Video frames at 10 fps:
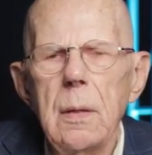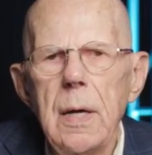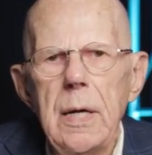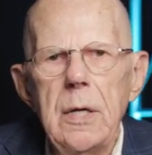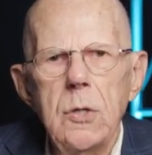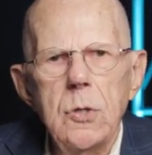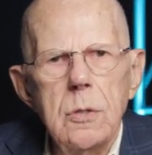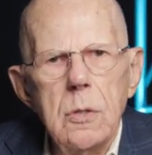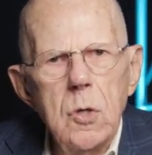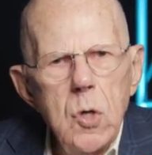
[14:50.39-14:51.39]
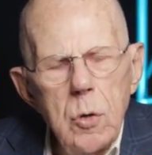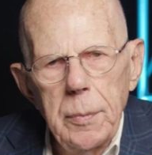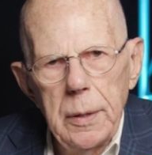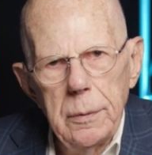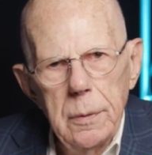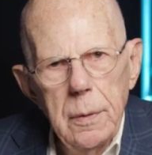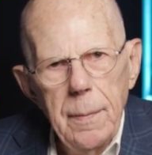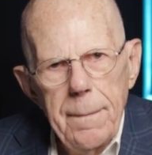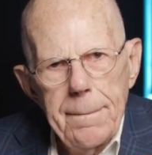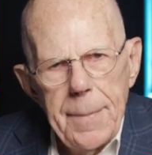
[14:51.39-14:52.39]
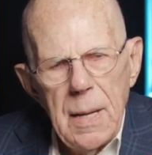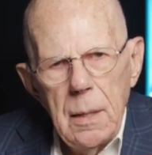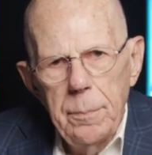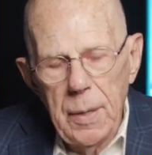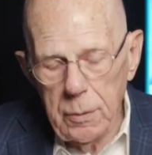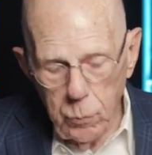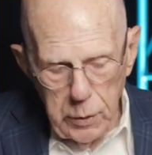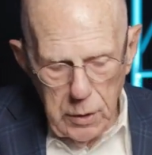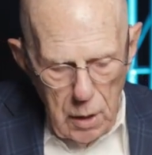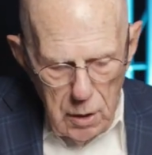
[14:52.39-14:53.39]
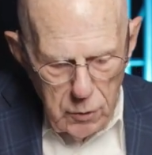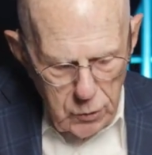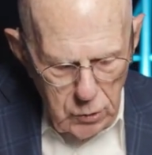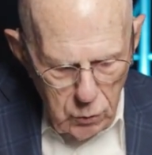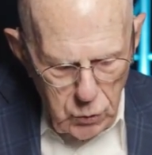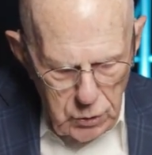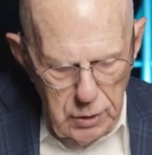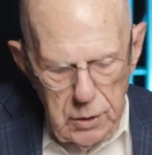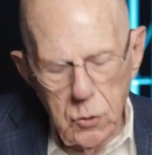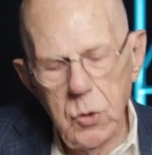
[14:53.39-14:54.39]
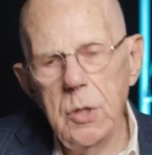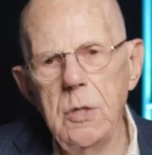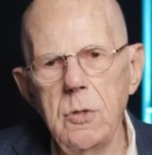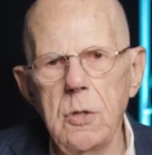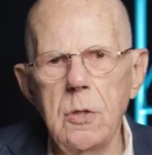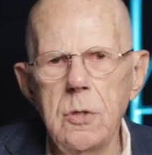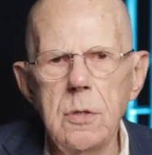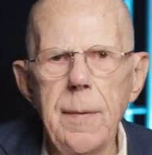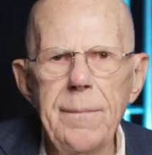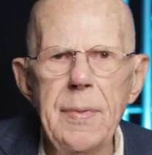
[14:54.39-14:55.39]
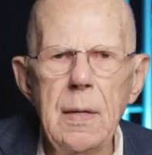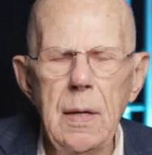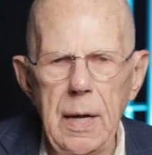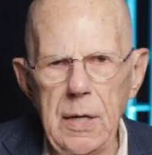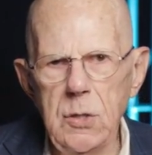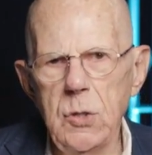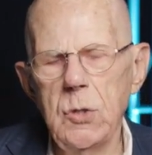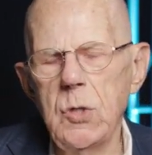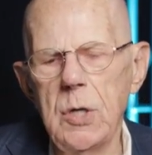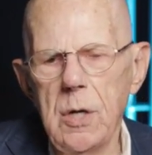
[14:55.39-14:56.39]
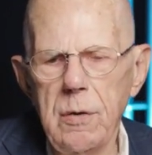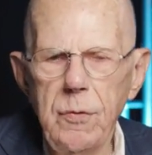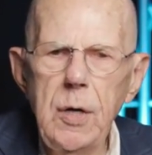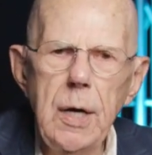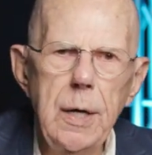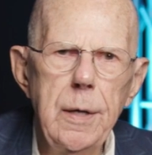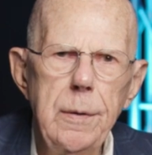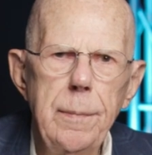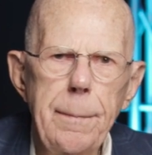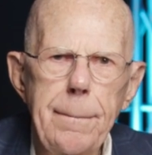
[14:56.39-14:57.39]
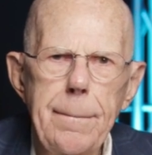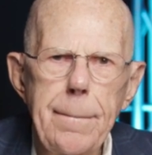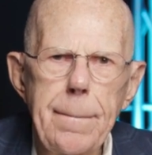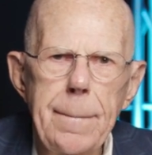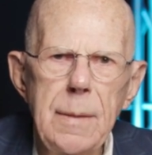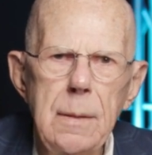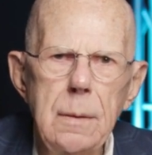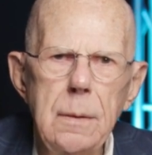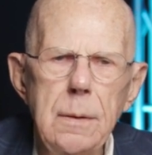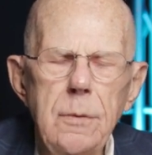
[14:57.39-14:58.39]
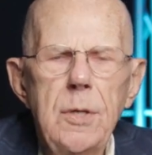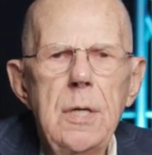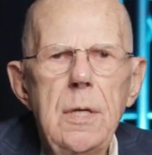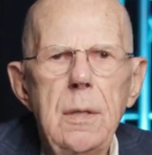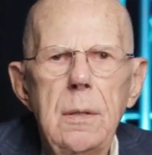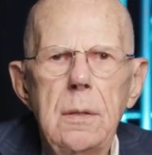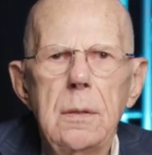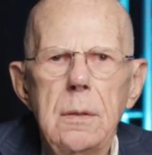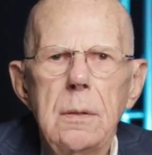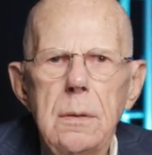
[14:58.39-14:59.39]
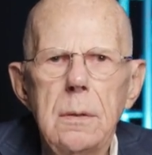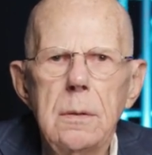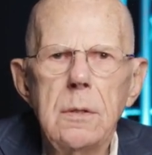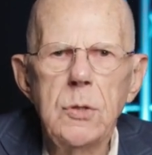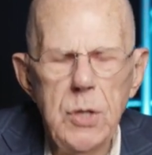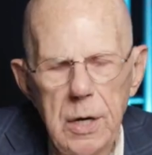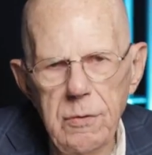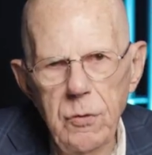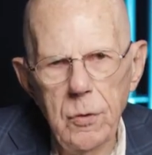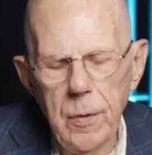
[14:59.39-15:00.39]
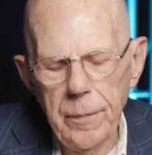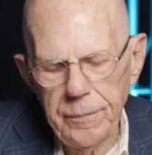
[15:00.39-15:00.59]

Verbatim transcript: as human, but we also see Jesus as the Son of God, the Savior.